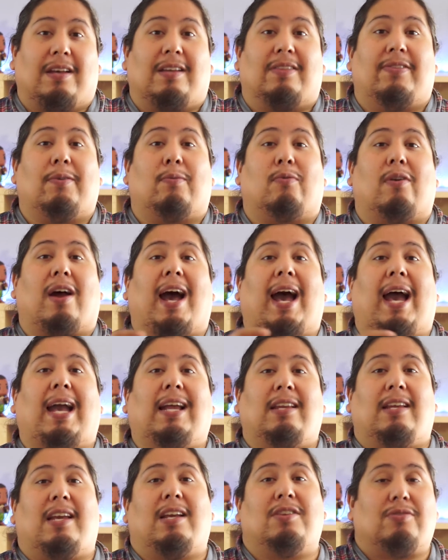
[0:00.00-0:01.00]
They were
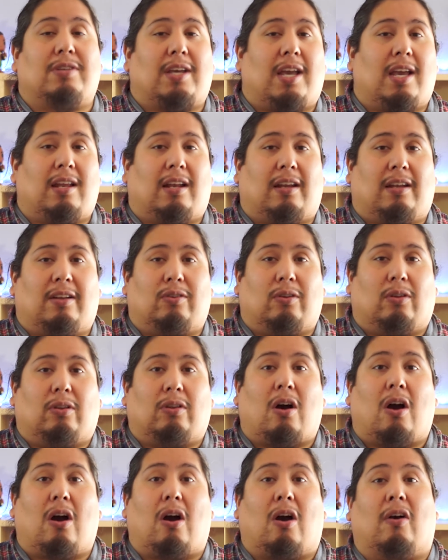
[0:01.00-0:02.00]
highly educated in the
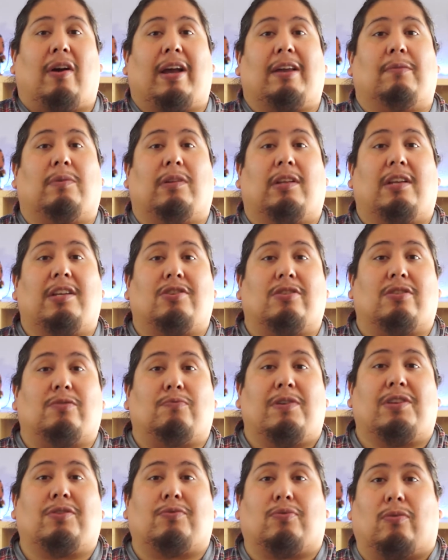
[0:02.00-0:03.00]
law and religious
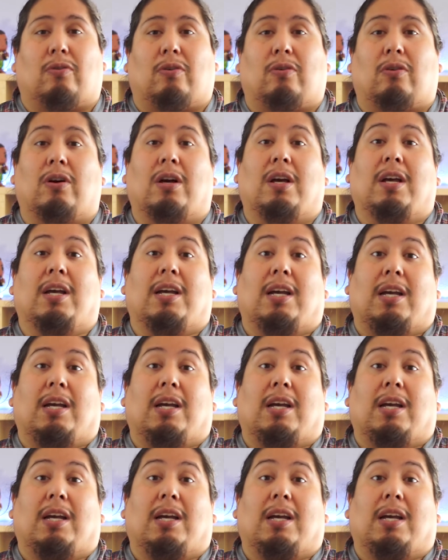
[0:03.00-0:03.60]
ritual,